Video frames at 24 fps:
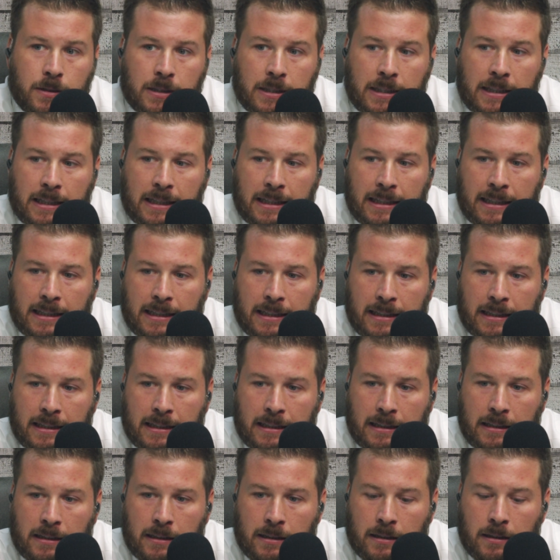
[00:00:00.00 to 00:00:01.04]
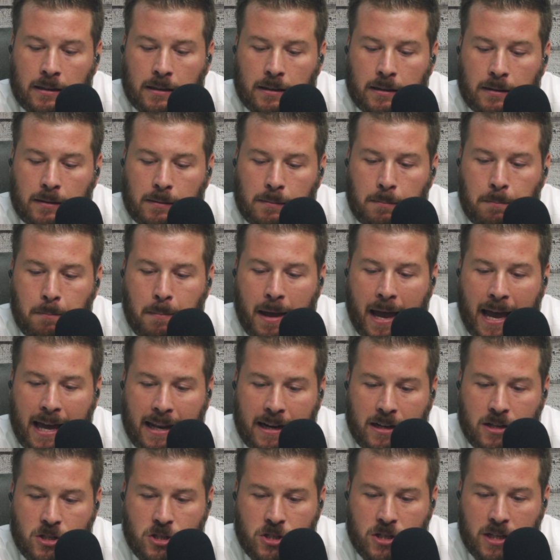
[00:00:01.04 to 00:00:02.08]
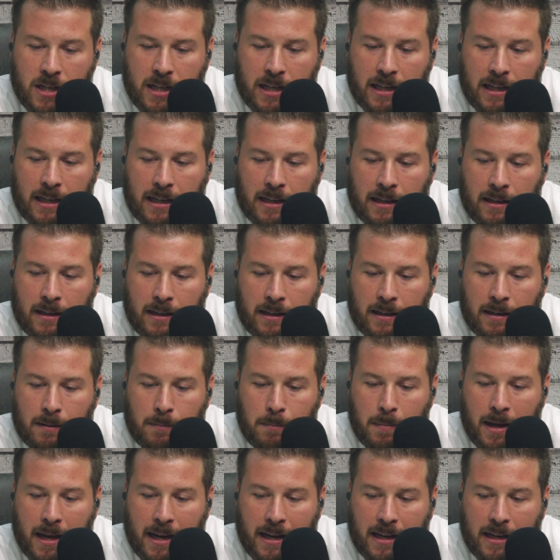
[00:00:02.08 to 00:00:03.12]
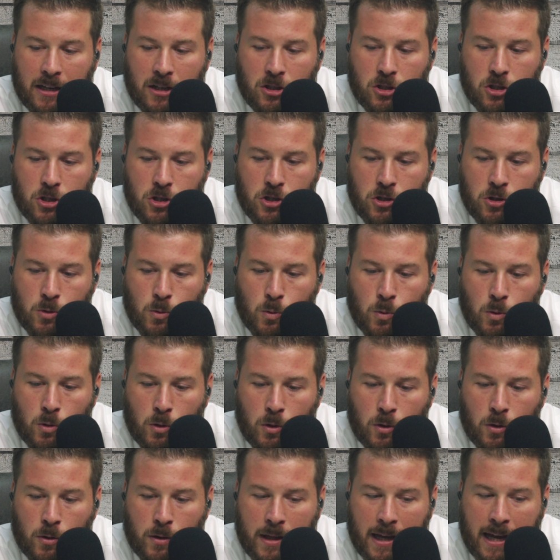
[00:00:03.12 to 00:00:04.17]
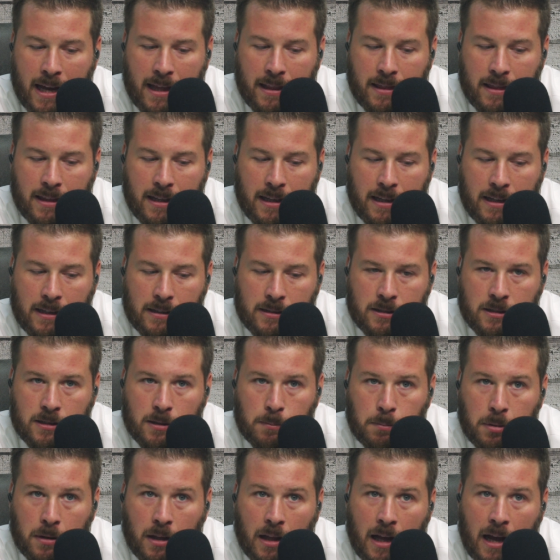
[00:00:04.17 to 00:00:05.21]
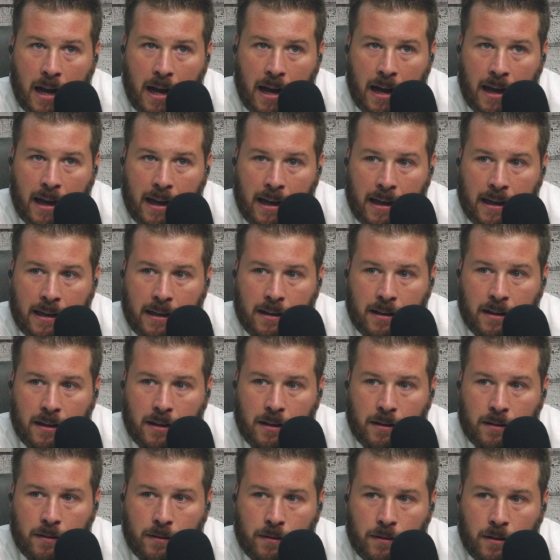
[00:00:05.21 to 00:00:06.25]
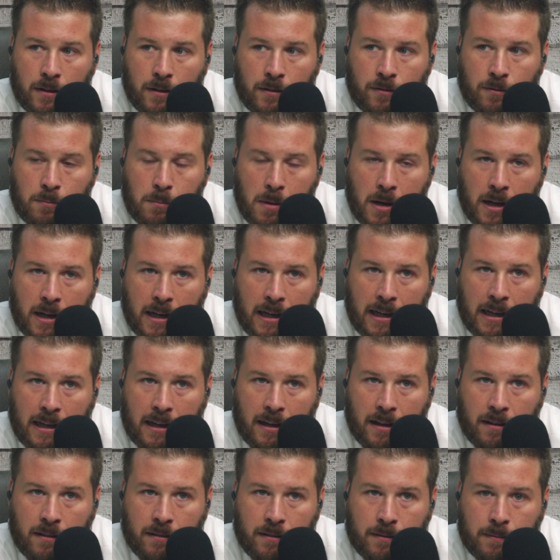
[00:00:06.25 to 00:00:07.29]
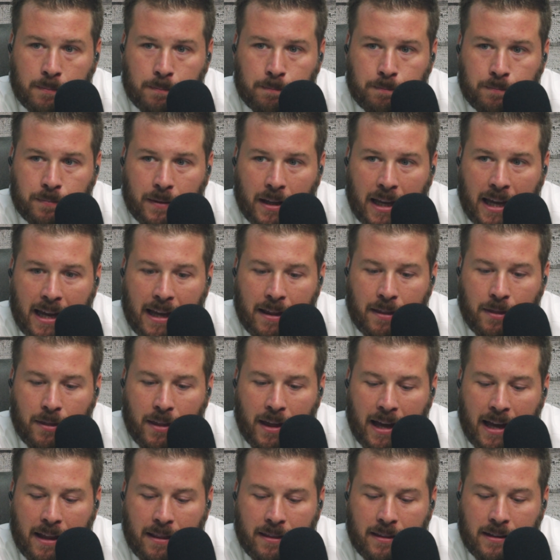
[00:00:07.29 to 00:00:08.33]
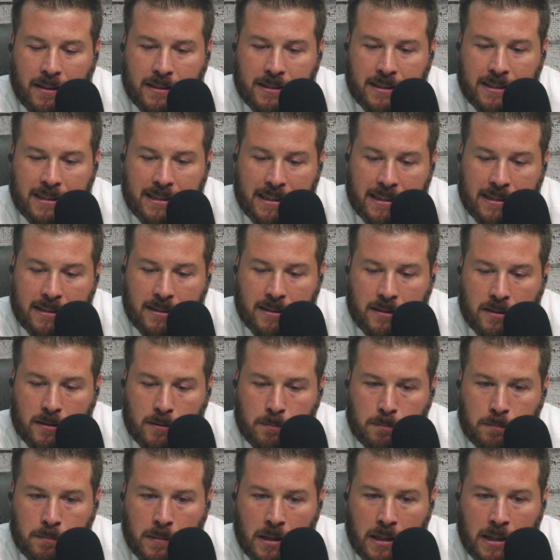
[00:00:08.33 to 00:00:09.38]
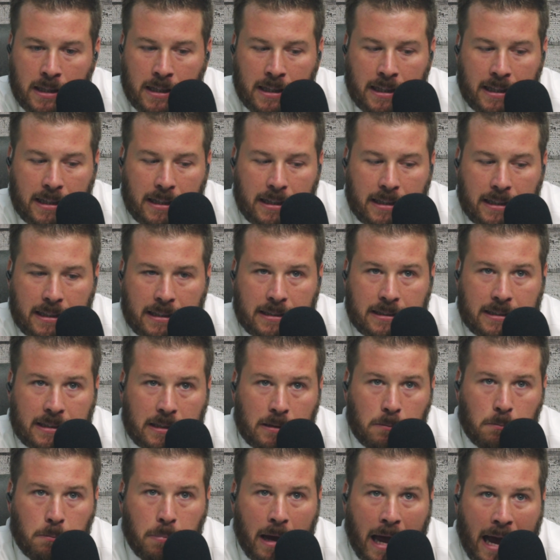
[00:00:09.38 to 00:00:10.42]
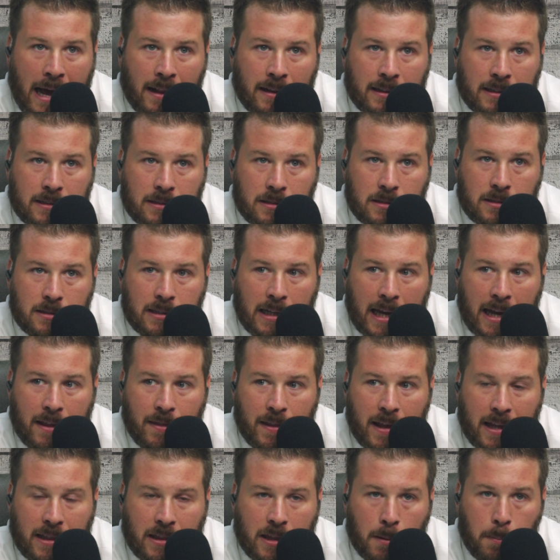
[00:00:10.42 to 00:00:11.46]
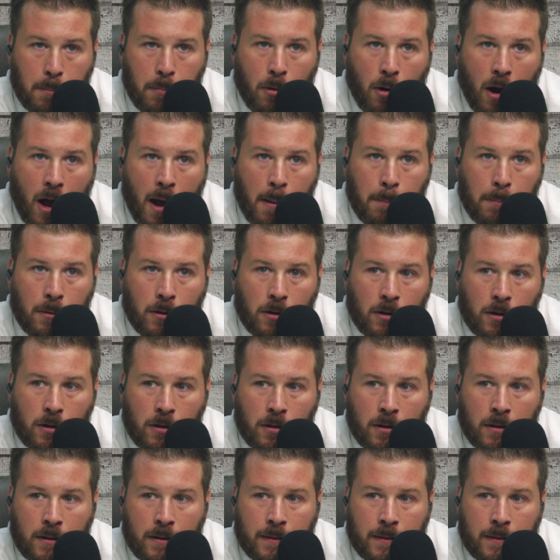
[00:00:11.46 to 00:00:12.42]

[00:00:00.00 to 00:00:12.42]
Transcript: in managing and making sure that the supply of money and that the system is in balance and that the proper